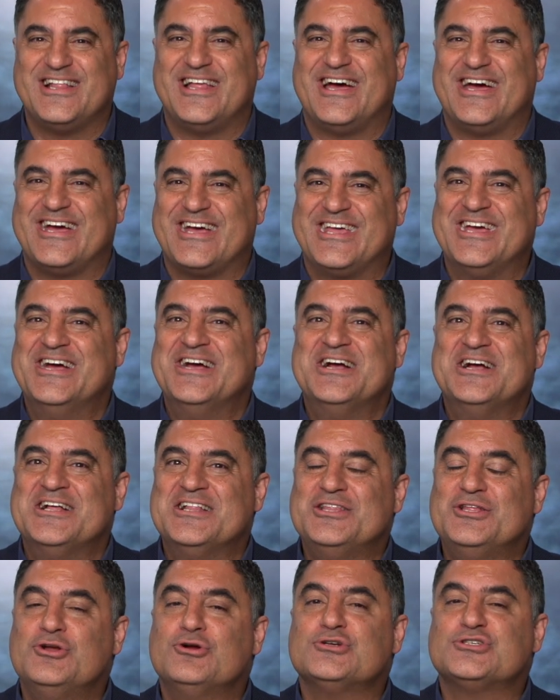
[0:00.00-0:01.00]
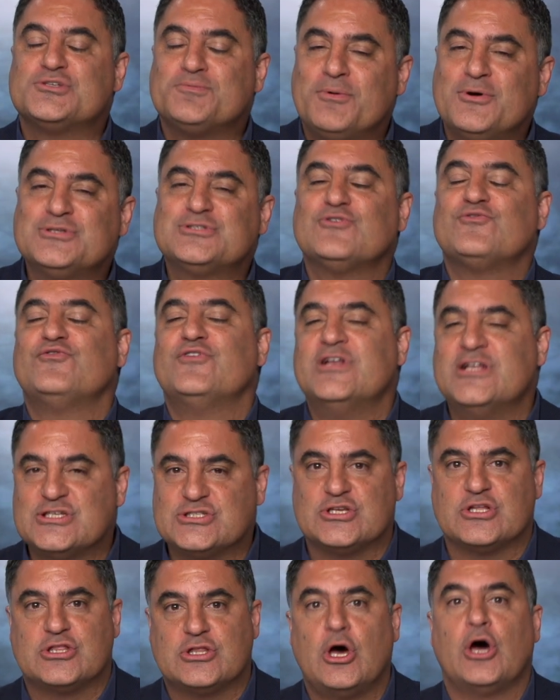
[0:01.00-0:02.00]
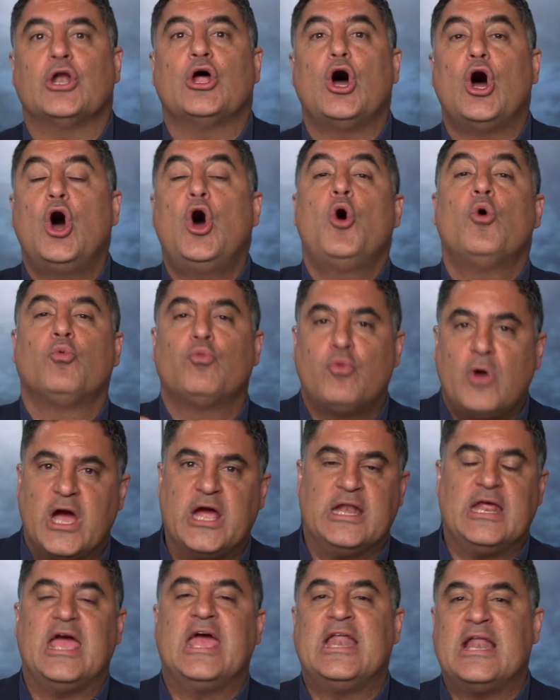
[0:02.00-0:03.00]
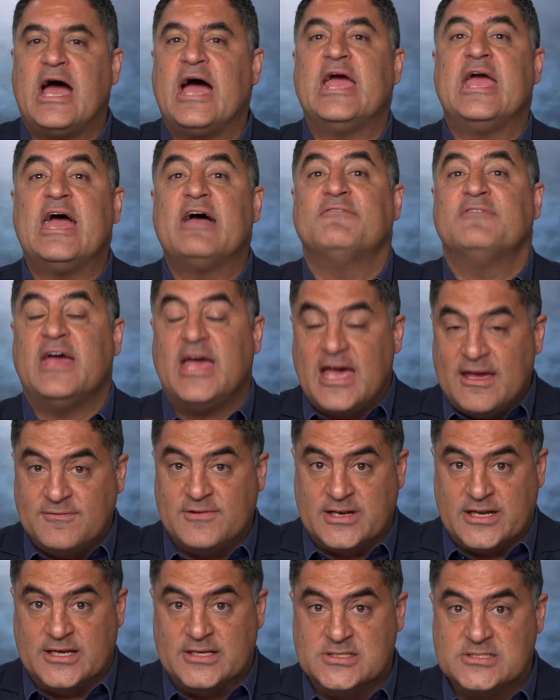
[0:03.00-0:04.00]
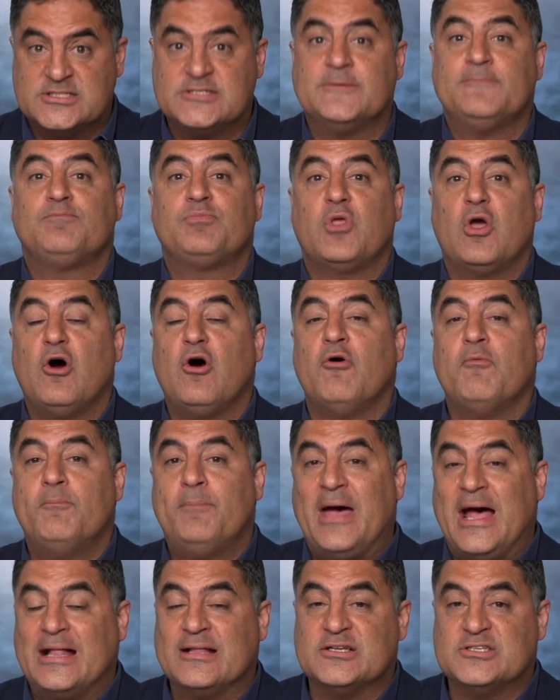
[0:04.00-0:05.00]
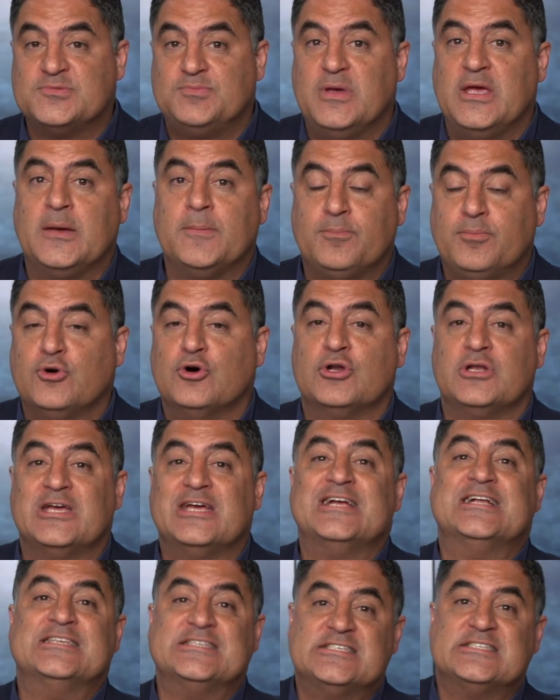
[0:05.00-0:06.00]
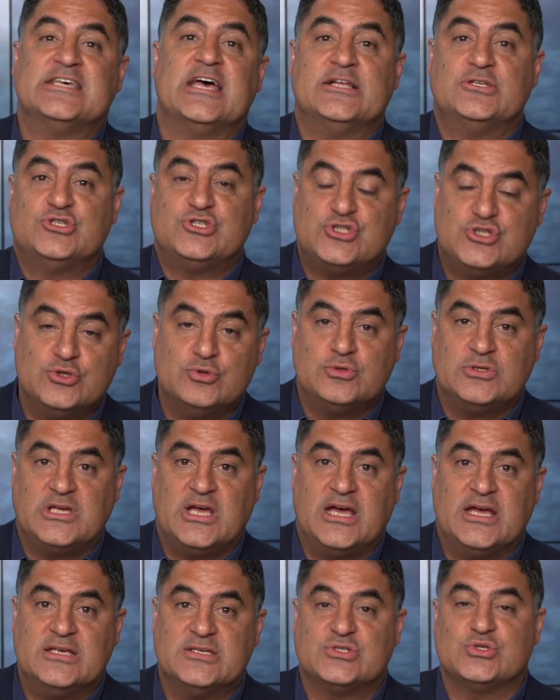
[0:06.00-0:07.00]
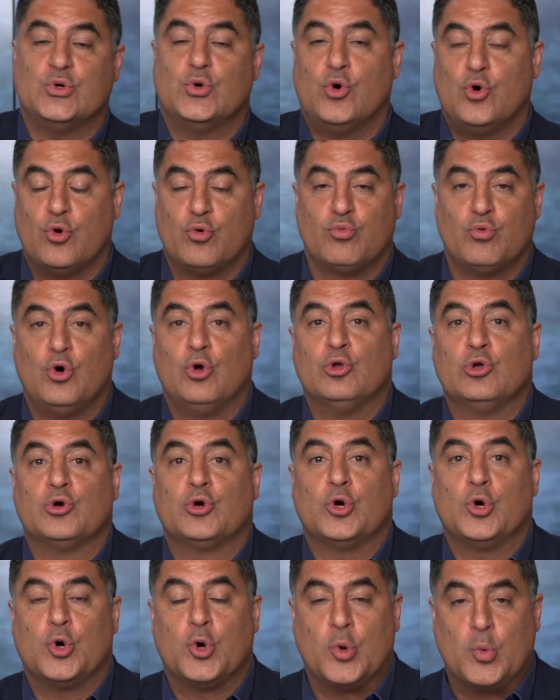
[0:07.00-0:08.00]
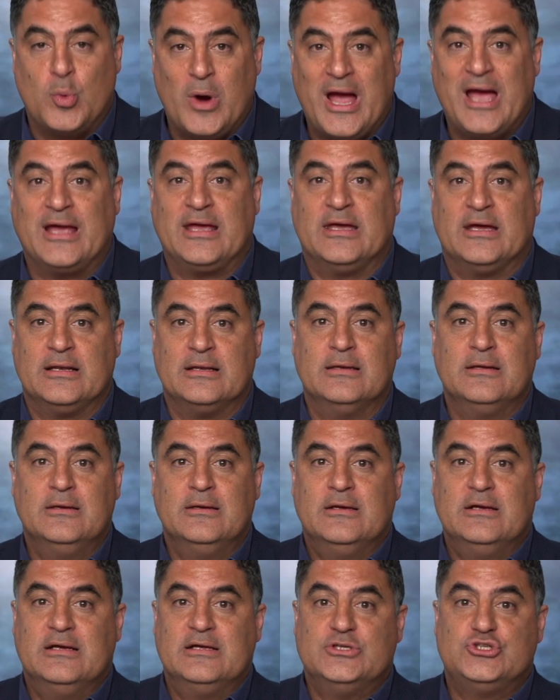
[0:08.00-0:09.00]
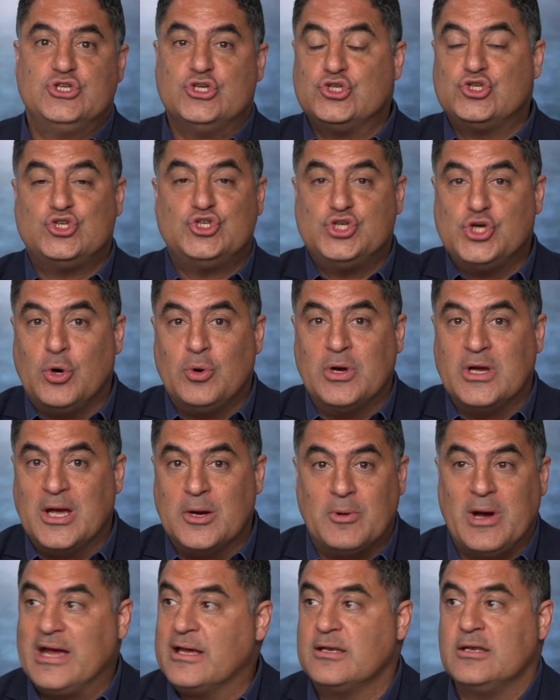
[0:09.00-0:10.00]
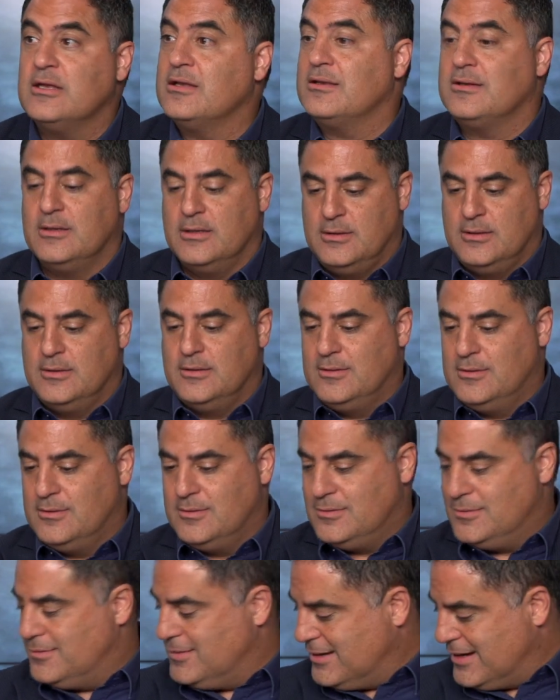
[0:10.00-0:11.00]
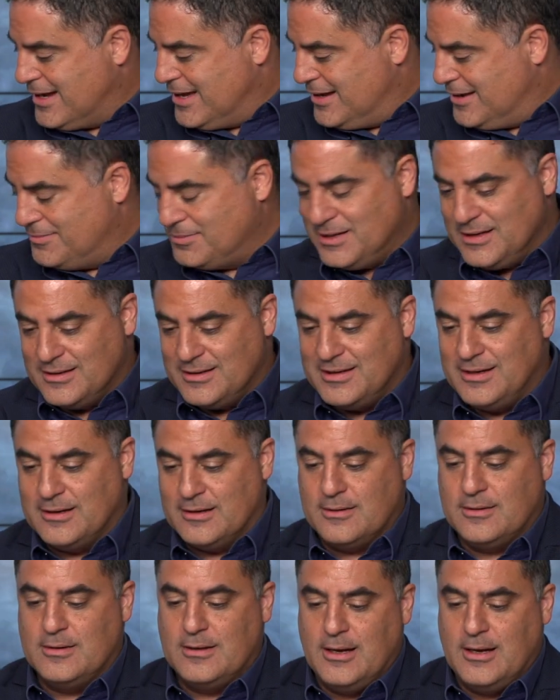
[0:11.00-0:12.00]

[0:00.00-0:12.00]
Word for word: like, you're supposed to finish the thought. Oh, right, and I have evidence of ballots being put in said suitcase or roller or wagon. Just showing a wagon. I mean, here,